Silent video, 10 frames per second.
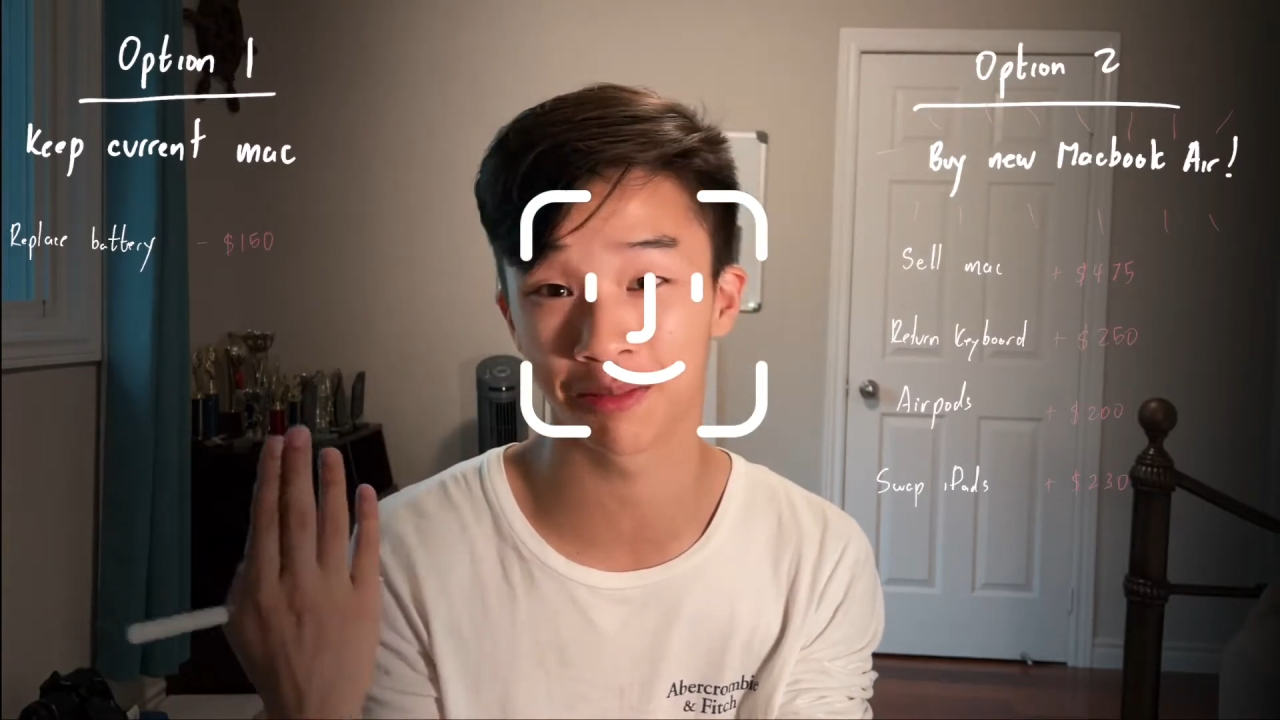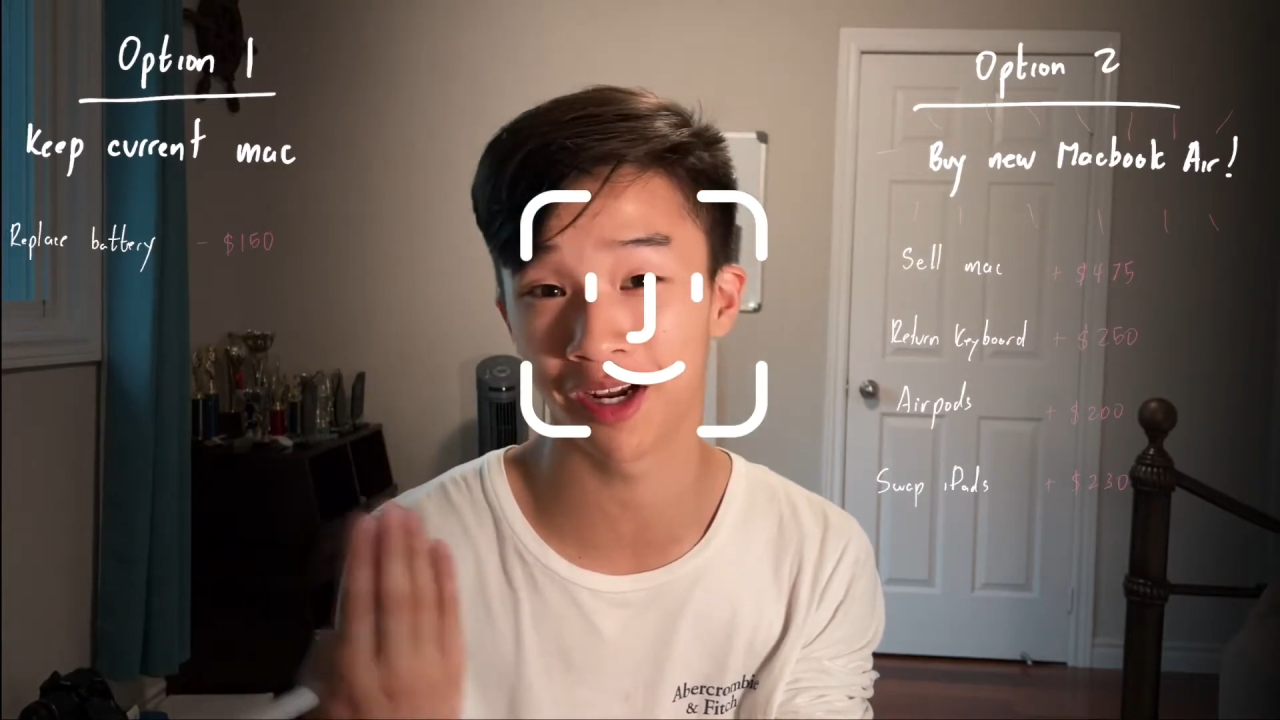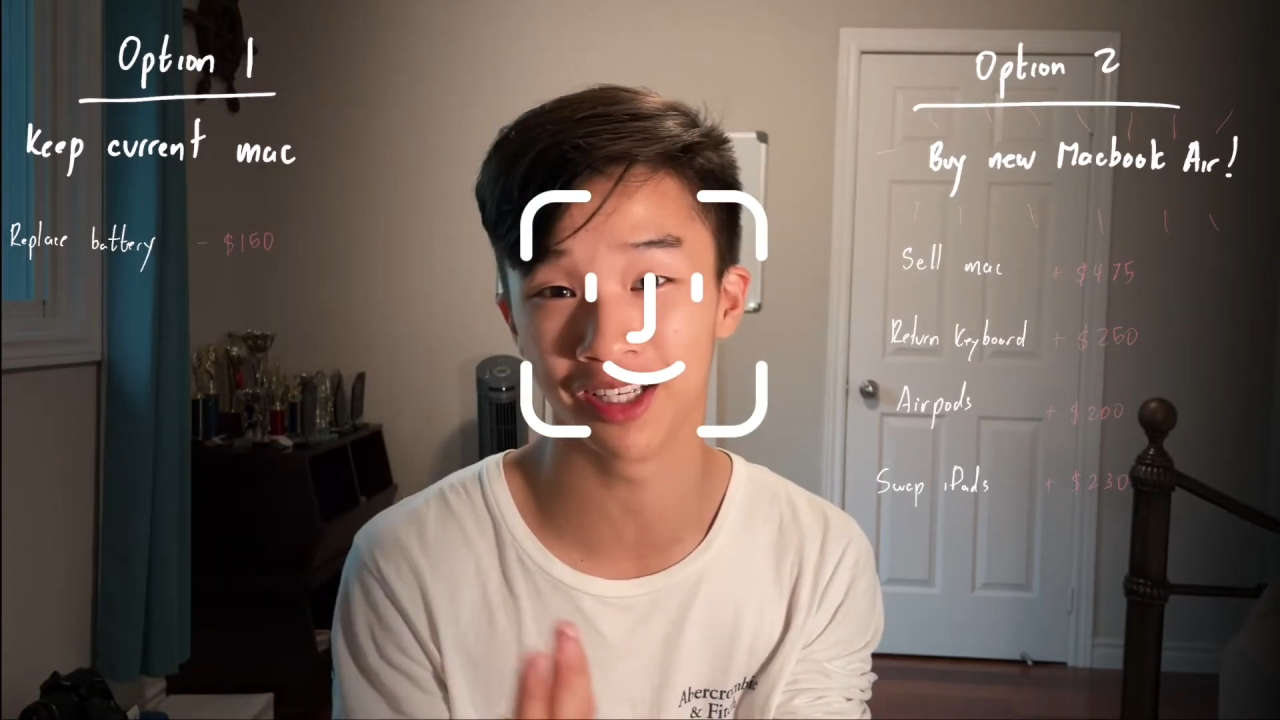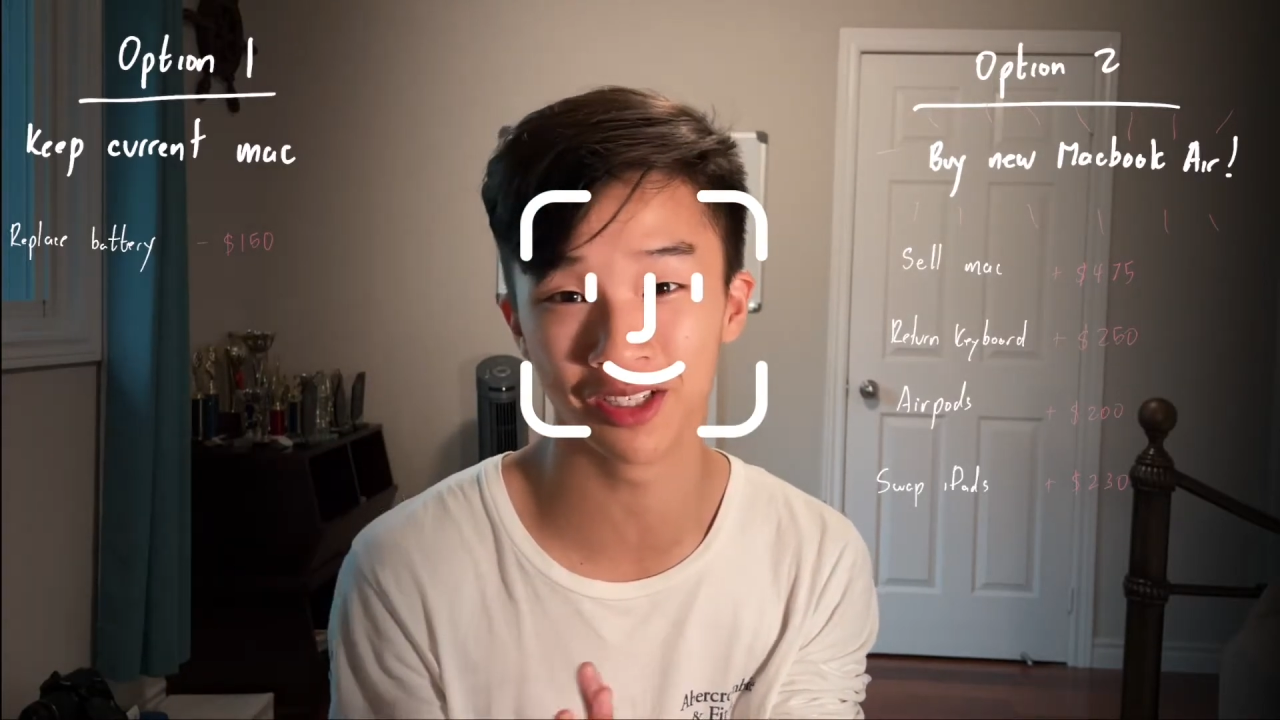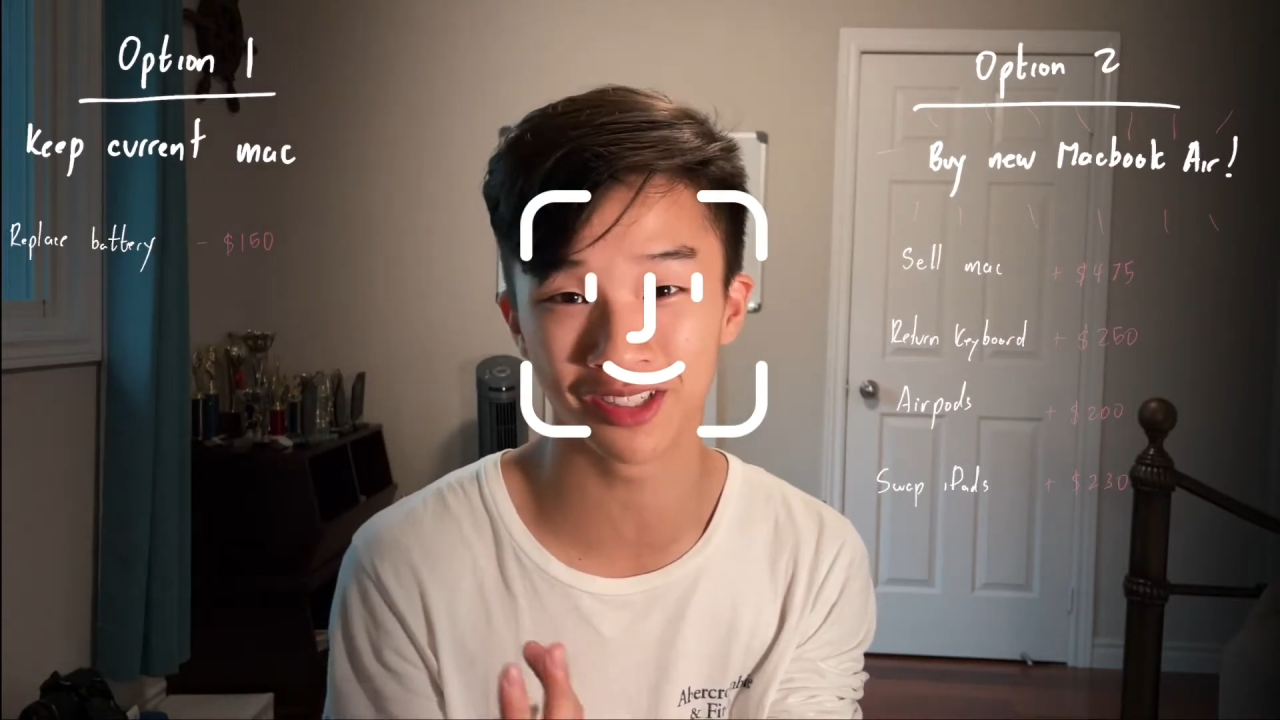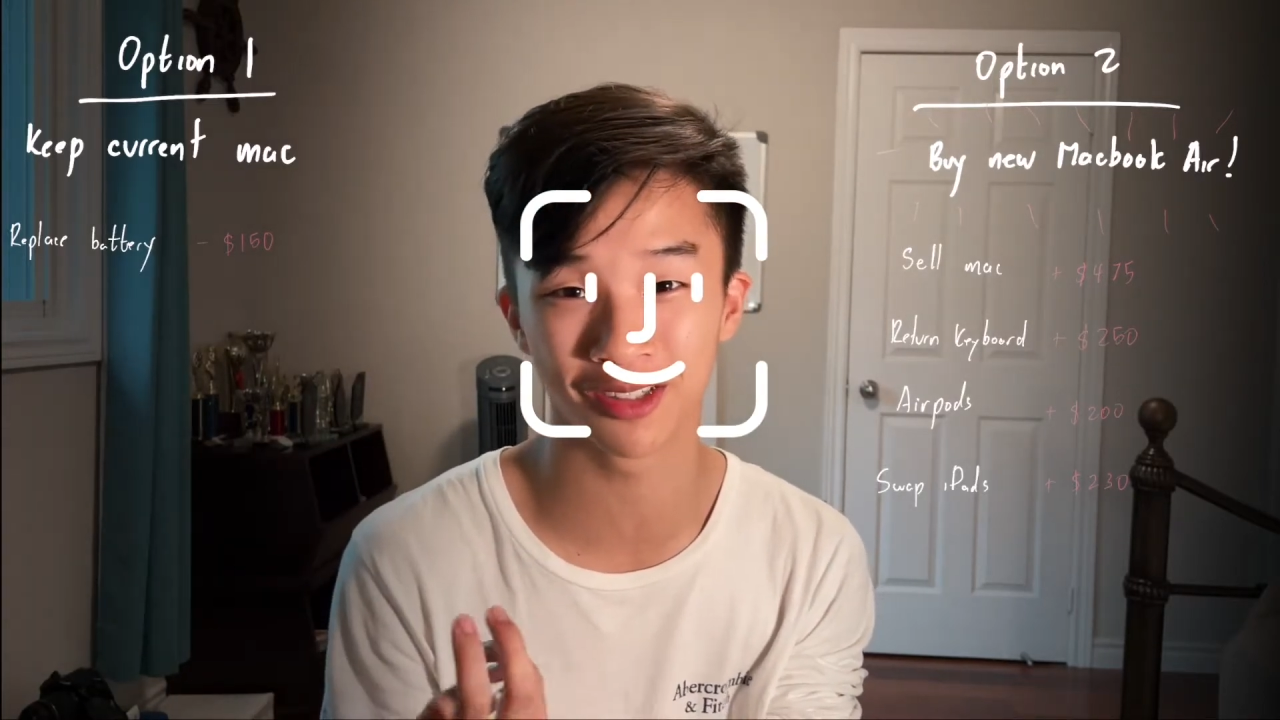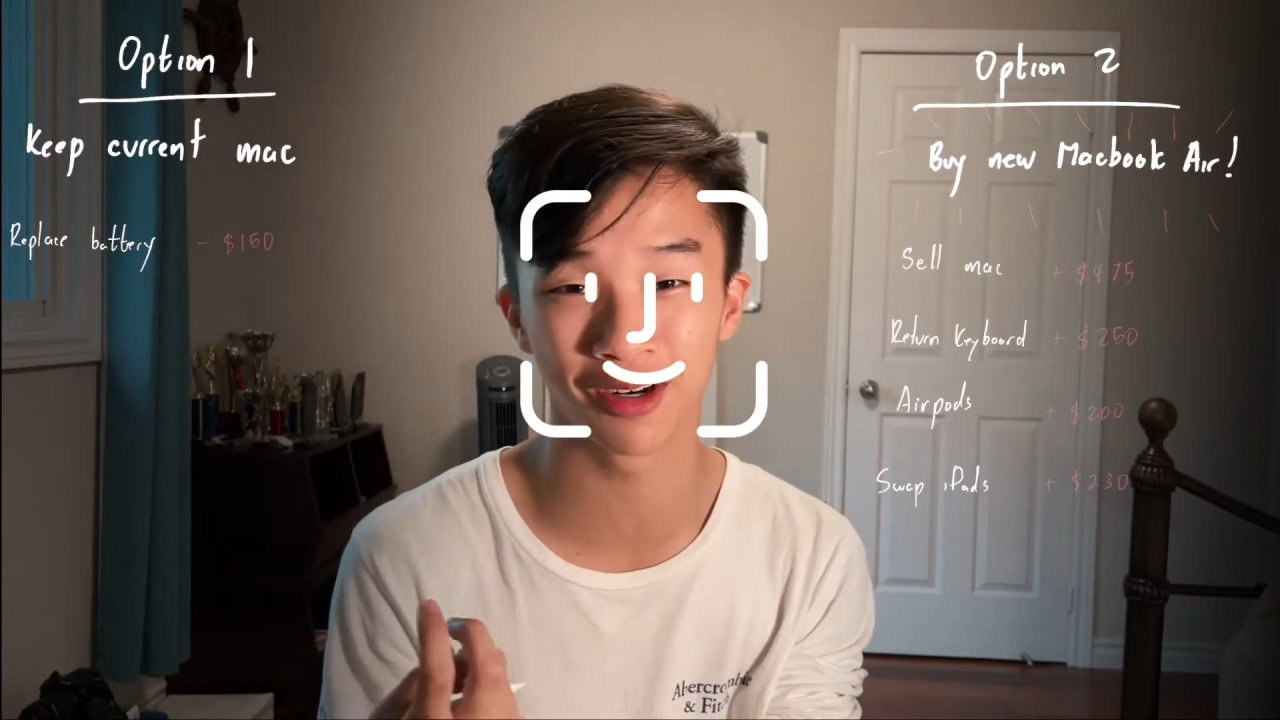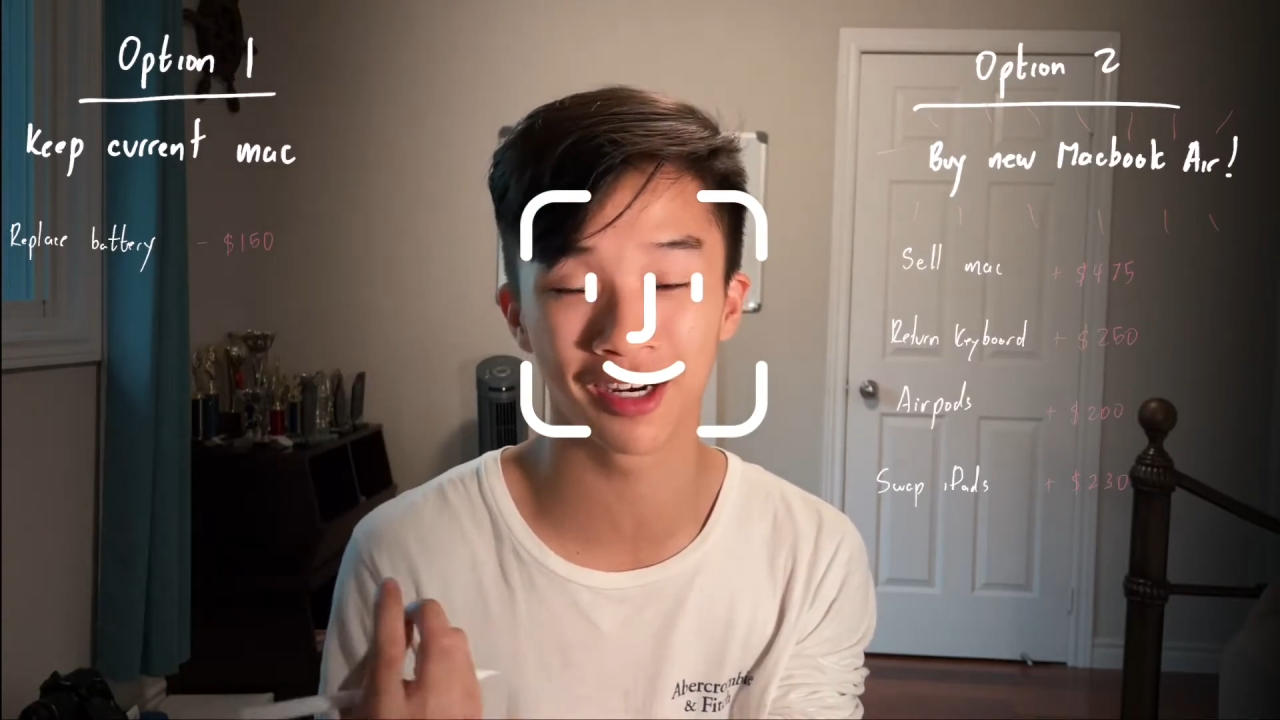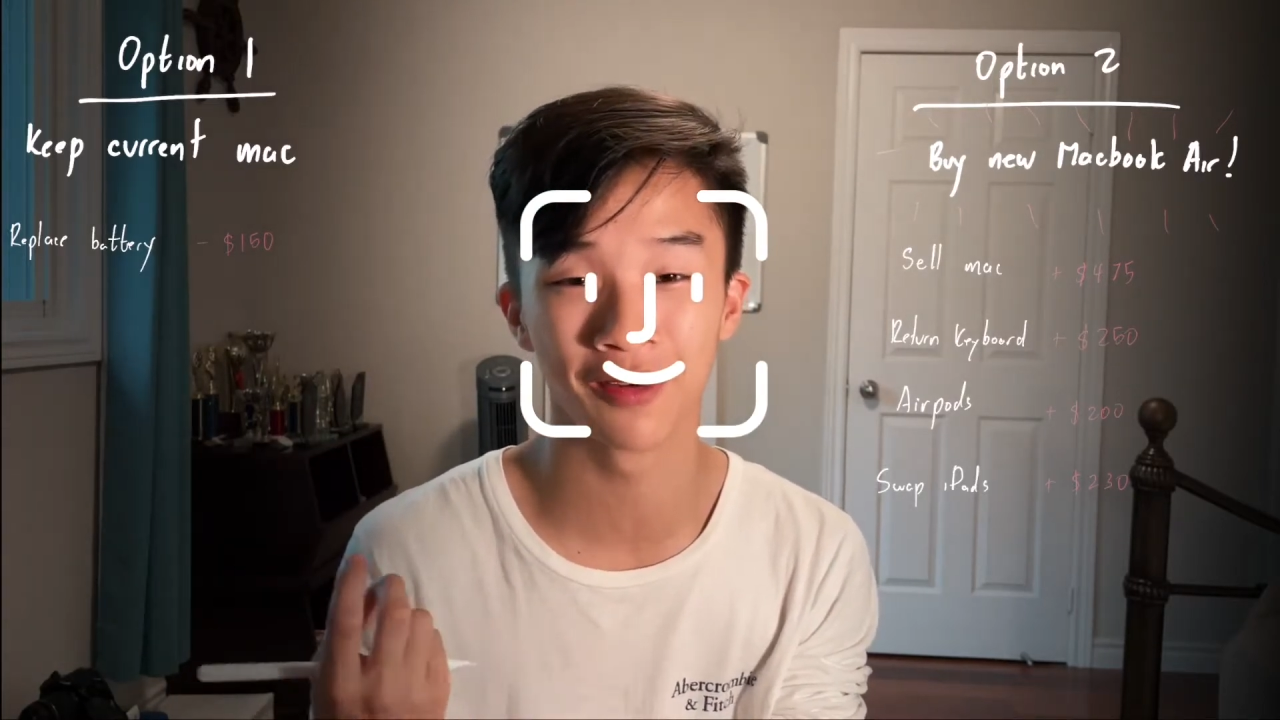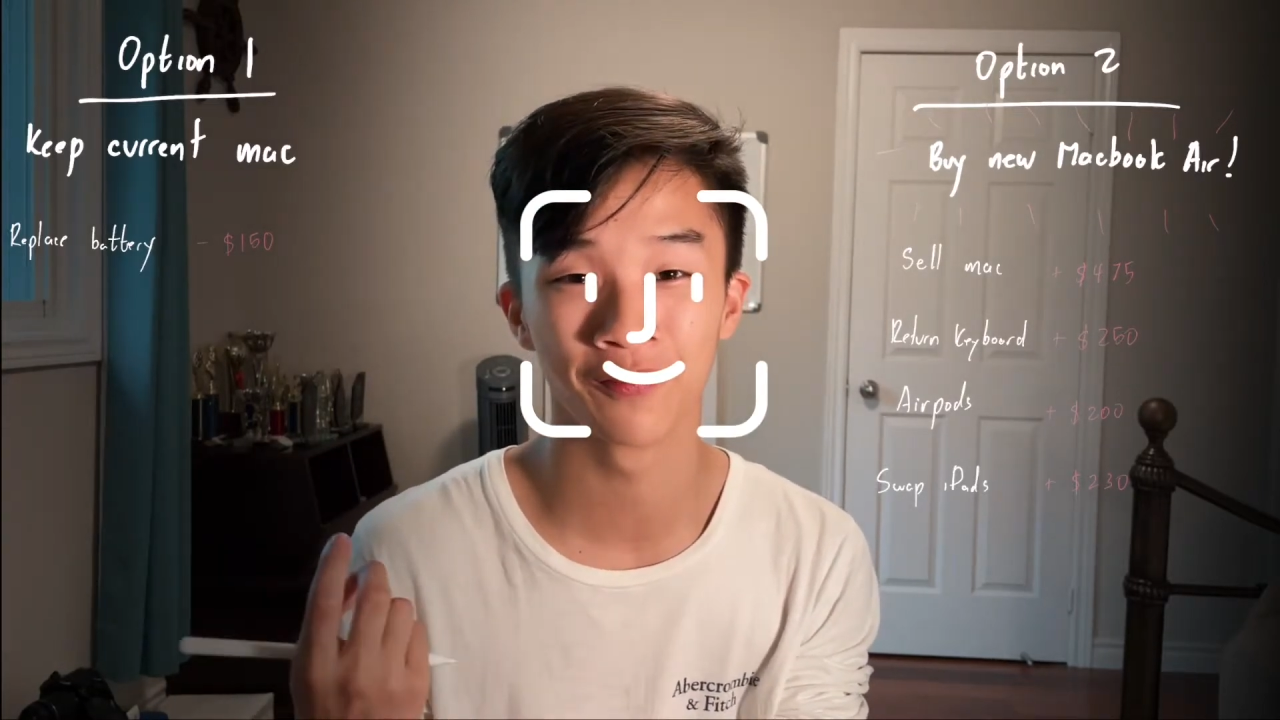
not used to it,